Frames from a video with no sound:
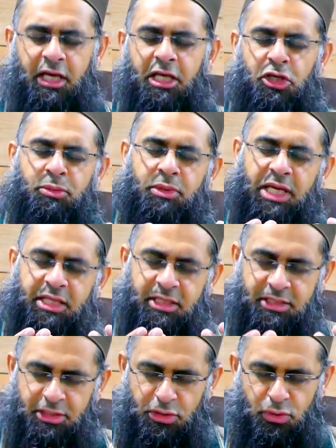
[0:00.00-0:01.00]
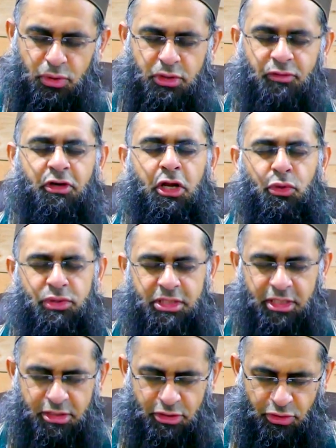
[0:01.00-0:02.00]
You make this a source of
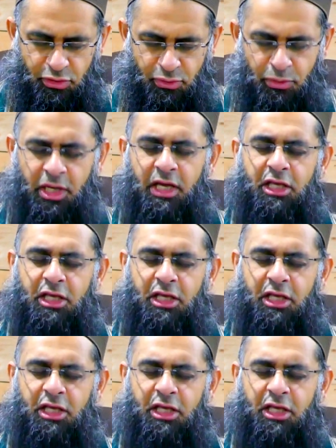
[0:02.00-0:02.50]
closeness to you.